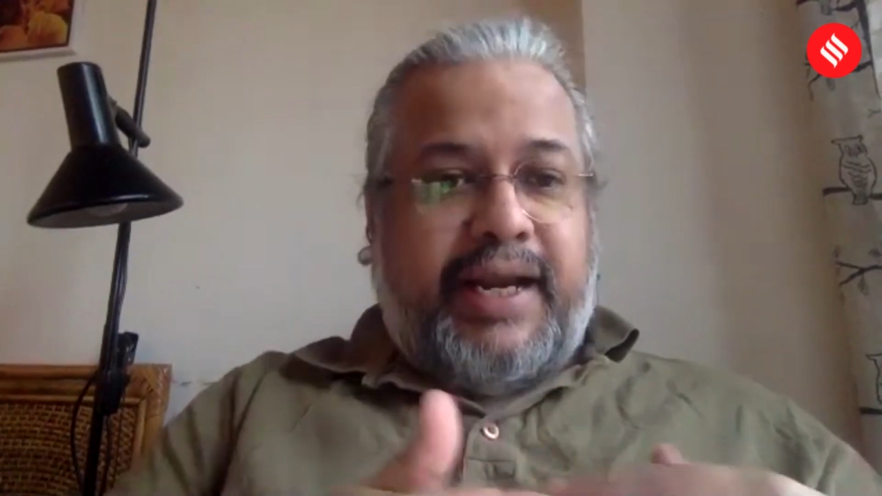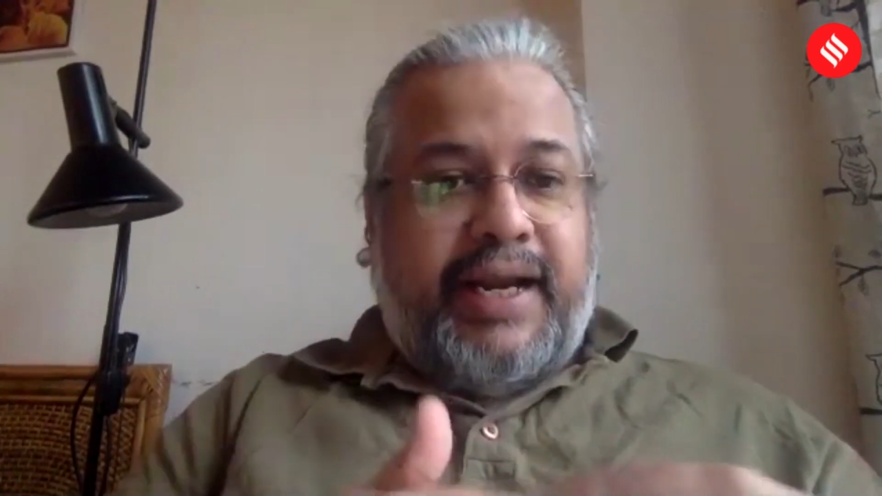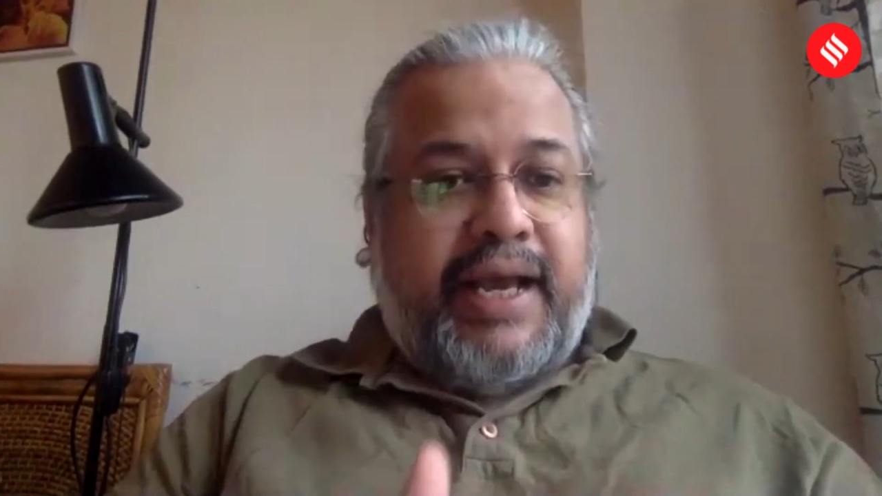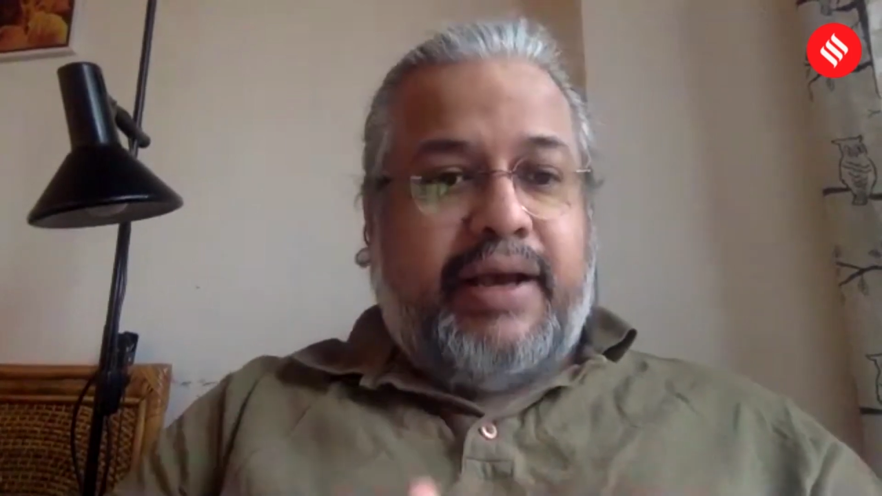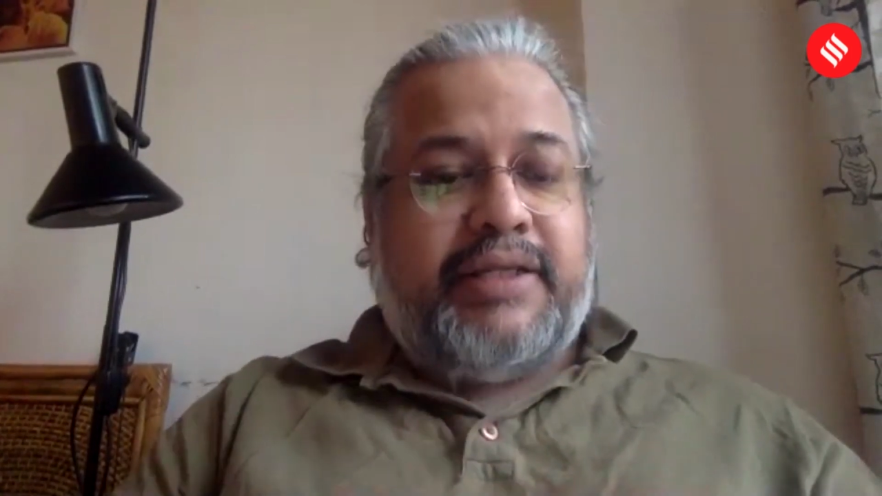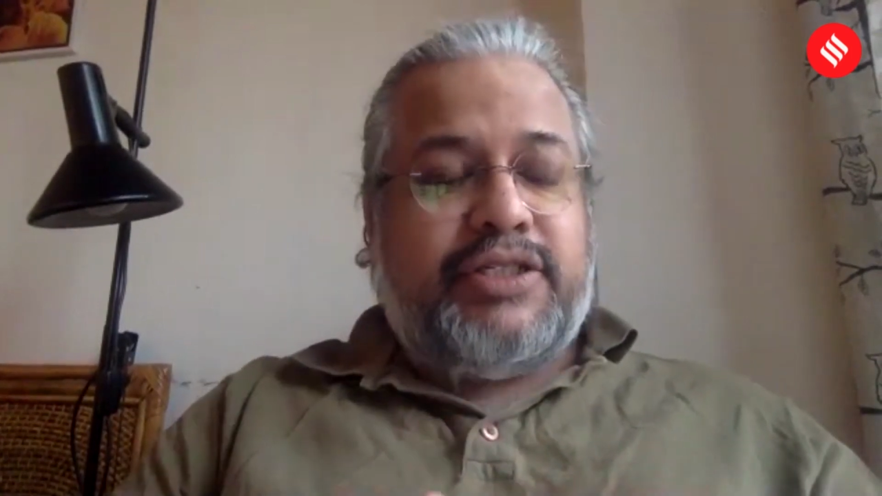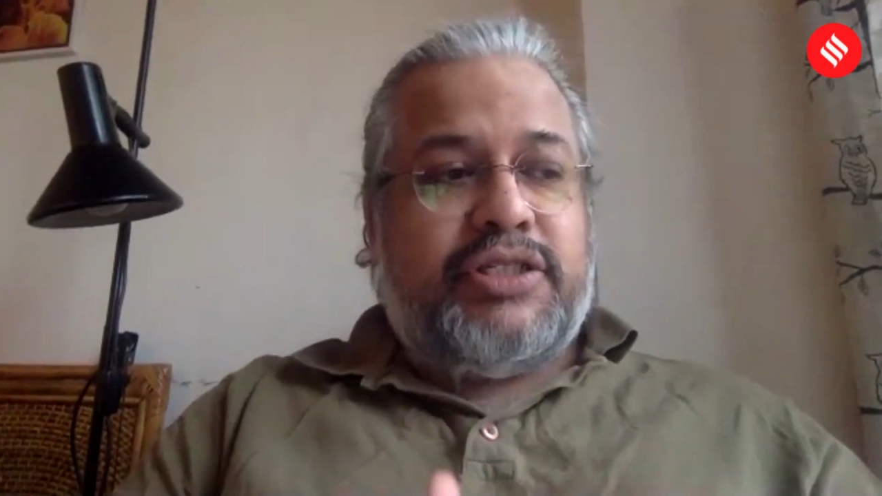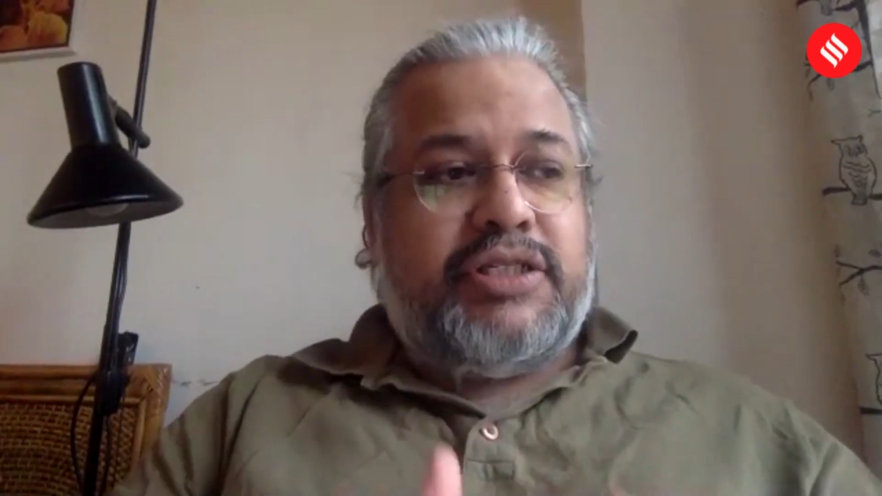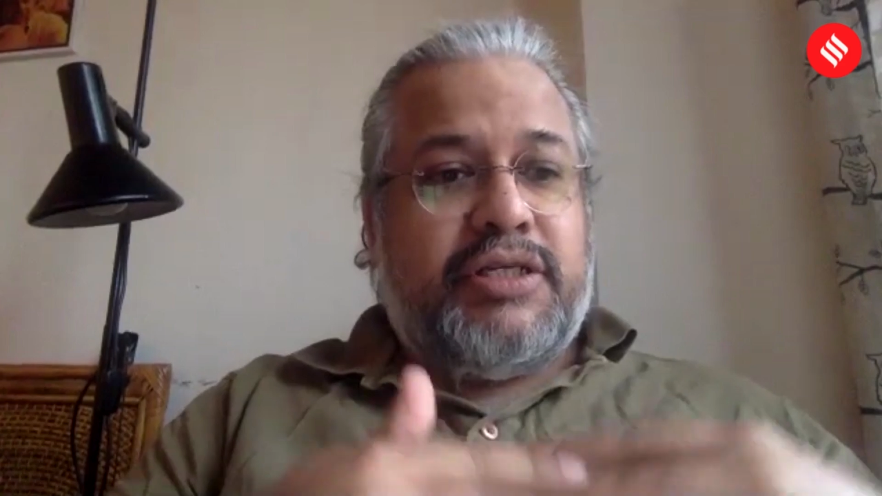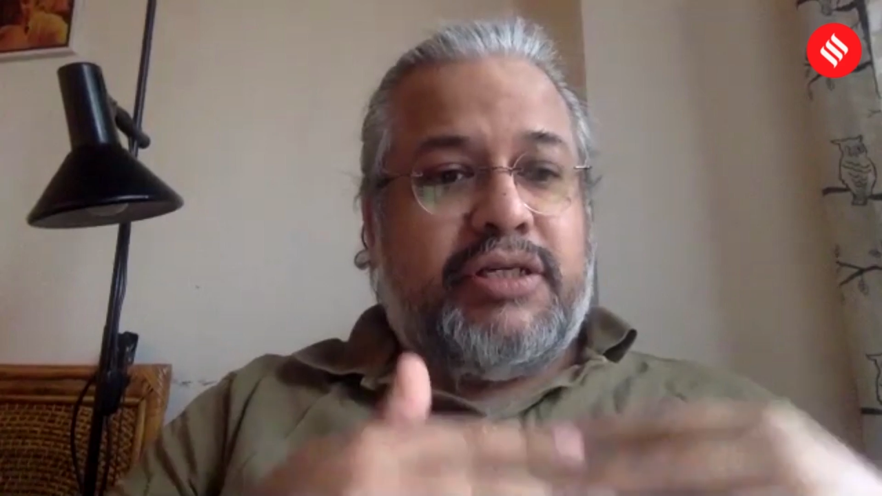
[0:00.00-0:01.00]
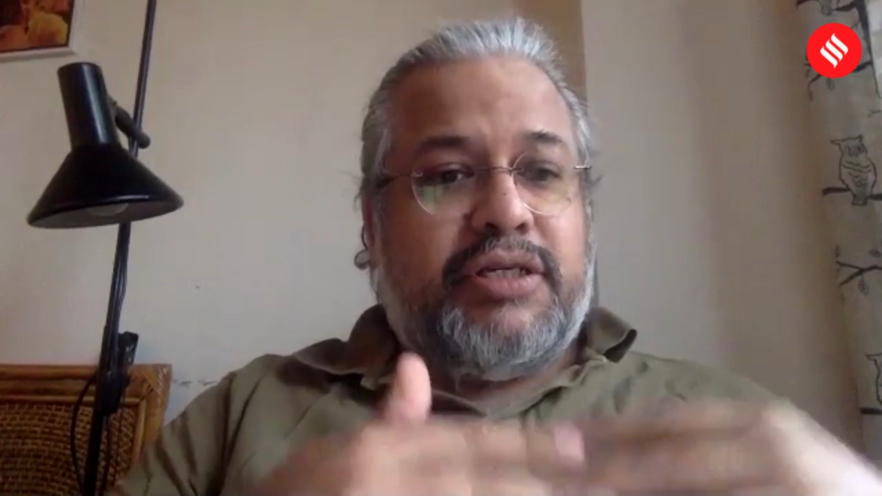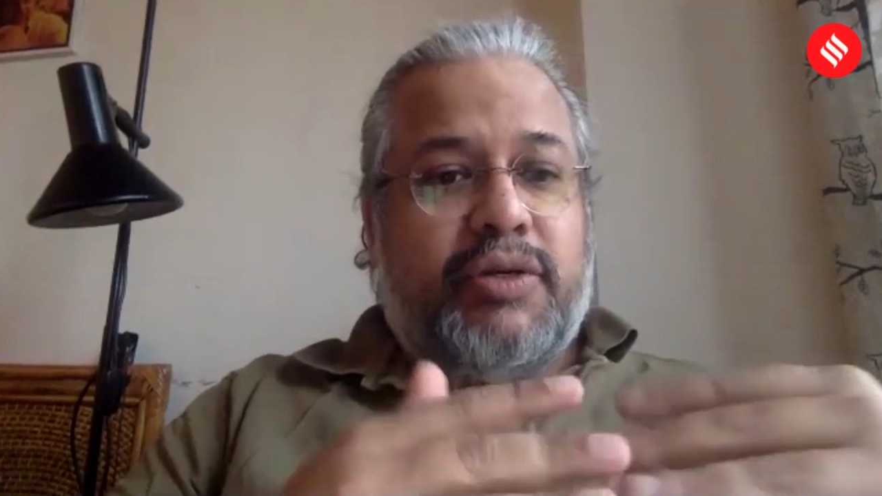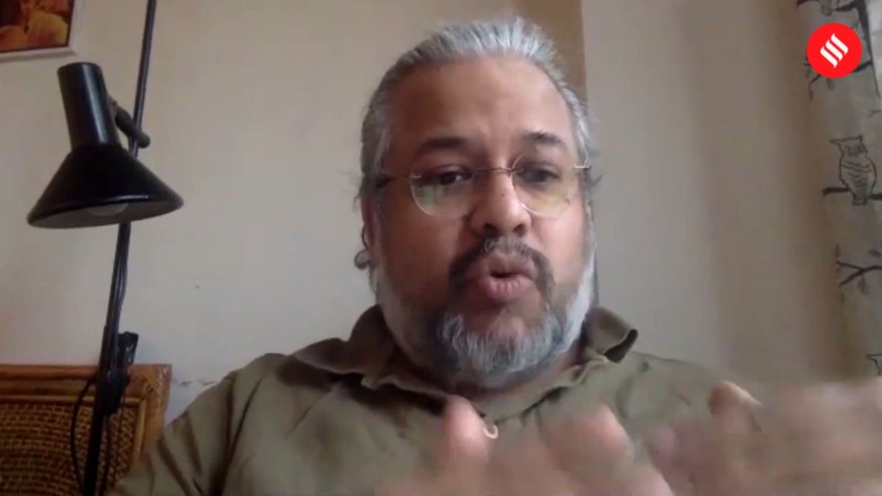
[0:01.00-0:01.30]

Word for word: India's uh,